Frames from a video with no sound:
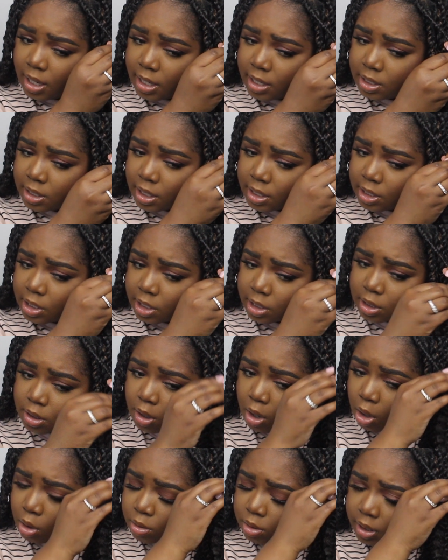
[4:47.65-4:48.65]
and then just
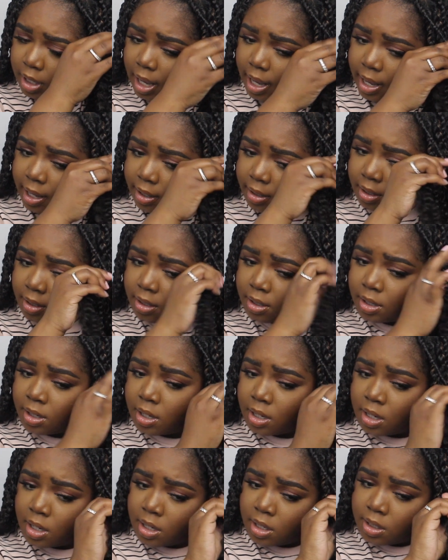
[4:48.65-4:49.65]
coat that
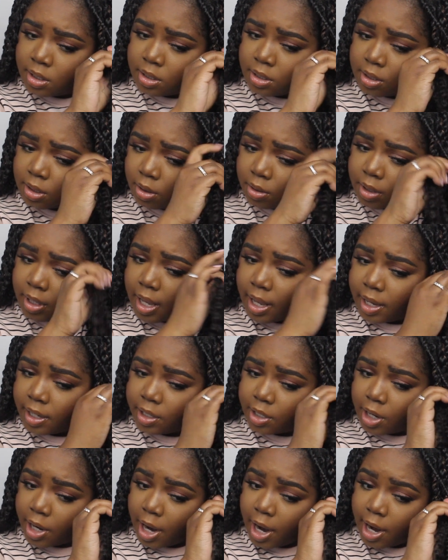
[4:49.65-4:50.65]
so
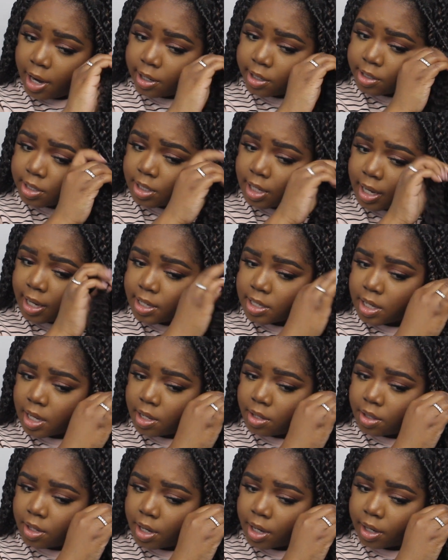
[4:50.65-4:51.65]
that your hair stays
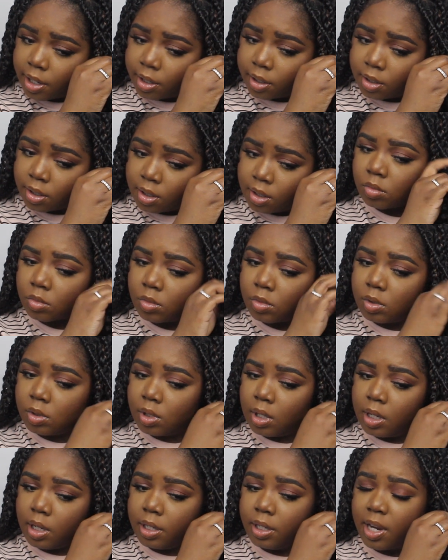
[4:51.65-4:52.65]
in there
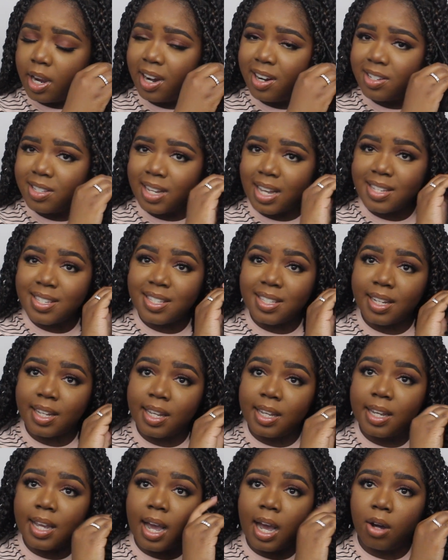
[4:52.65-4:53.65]
and your hair is not
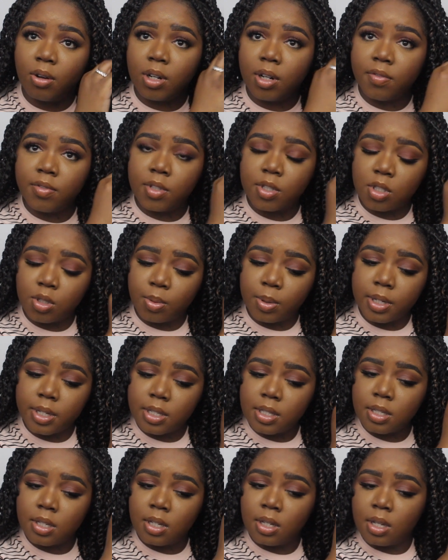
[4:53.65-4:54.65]
sticking out of the
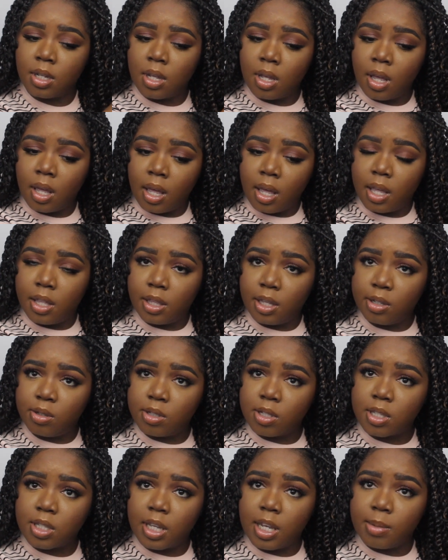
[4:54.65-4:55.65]
twist. And then you
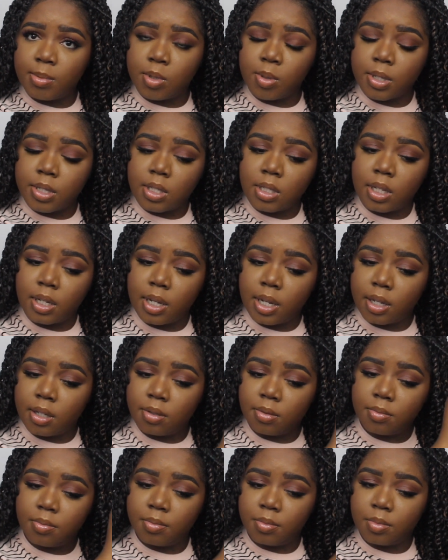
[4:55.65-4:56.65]
just keep twisting
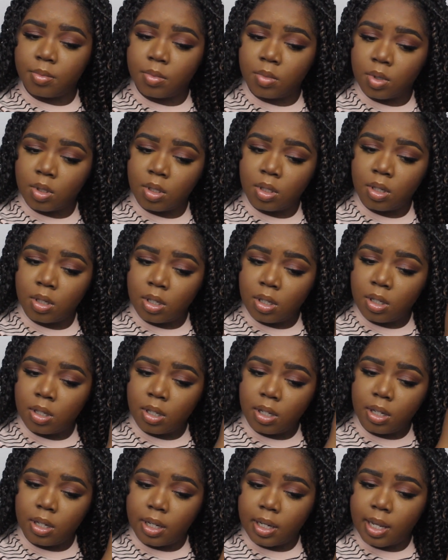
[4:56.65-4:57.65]
it,
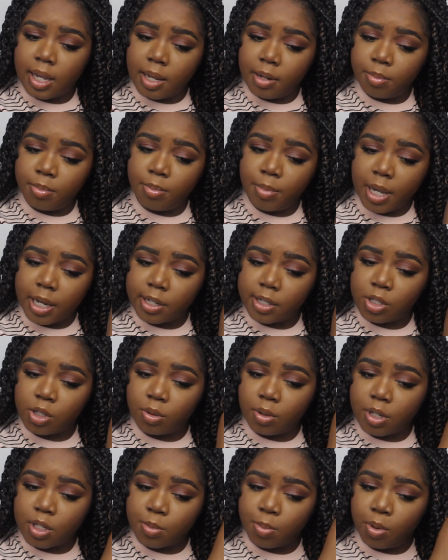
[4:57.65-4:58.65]
and again making
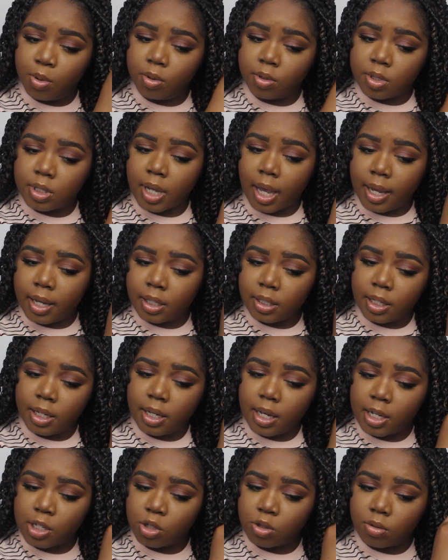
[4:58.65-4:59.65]
sure it's pulled
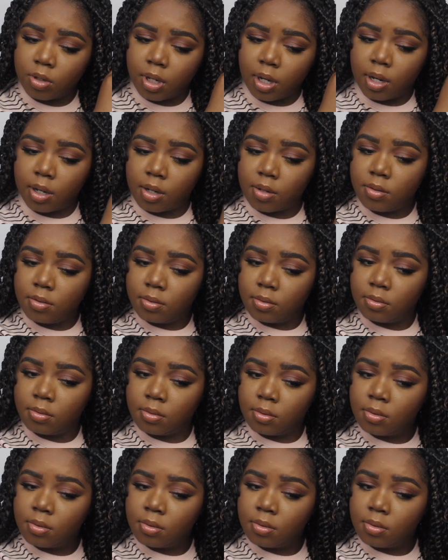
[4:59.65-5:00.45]
tightly as you go.